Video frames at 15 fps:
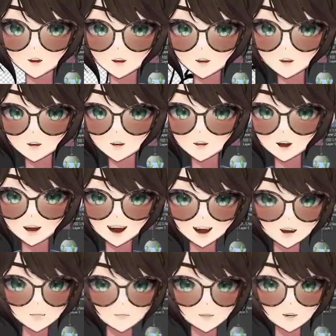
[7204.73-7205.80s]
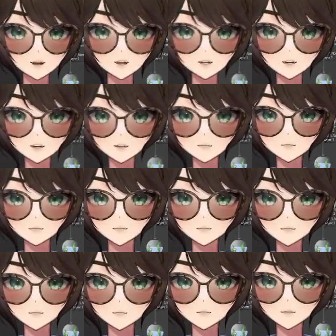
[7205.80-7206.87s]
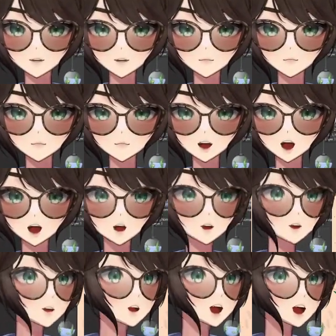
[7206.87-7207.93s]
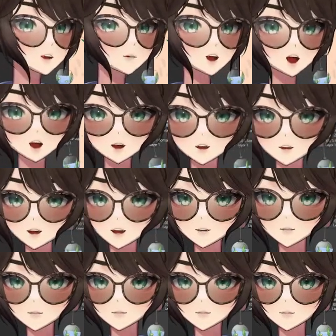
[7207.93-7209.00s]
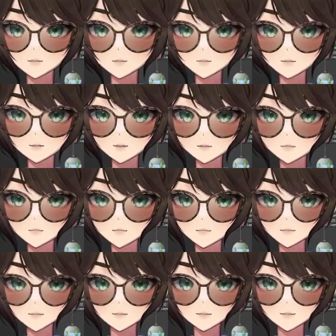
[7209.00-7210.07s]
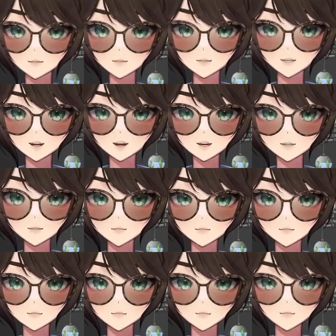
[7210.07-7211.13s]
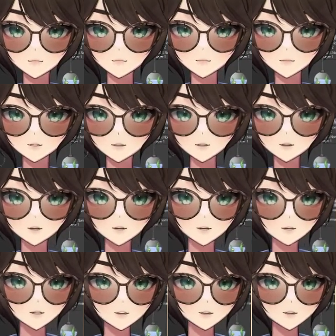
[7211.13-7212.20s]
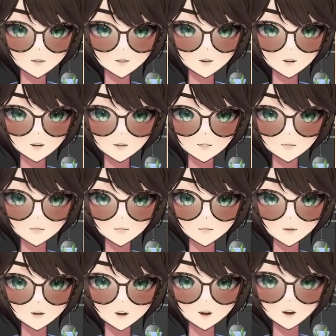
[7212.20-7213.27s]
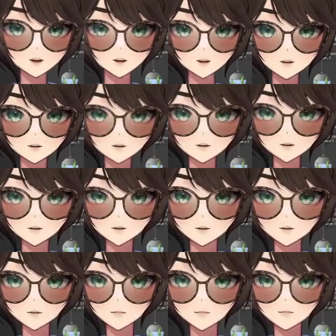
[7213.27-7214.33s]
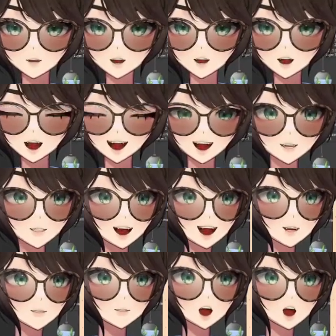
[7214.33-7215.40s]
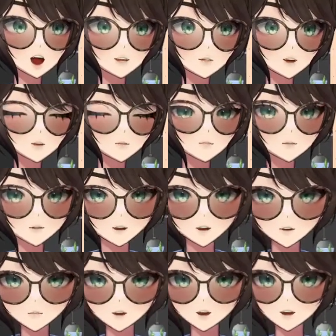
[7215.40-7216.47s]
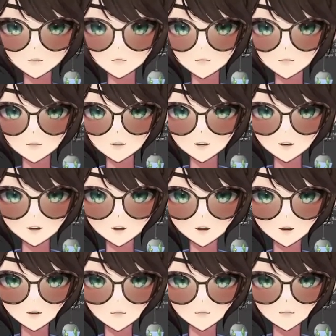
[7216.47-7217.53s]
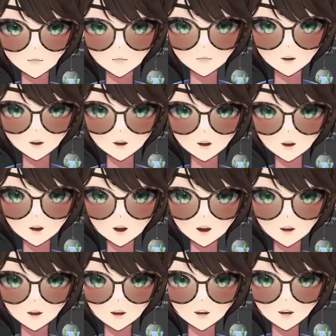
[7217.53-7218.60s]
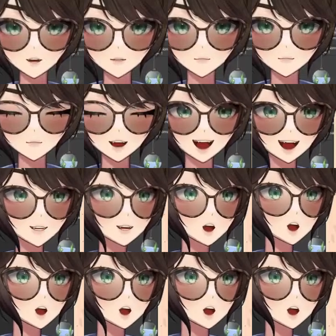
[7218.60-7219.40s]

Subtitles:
Not enough that I think is so noticeable. The hair kind of stinks that we're gonna lose a lot of like the hair, like the lines of the hair. So that kind of does suck, but we'll just kind of make up for it, I guess. Because it's kind of the only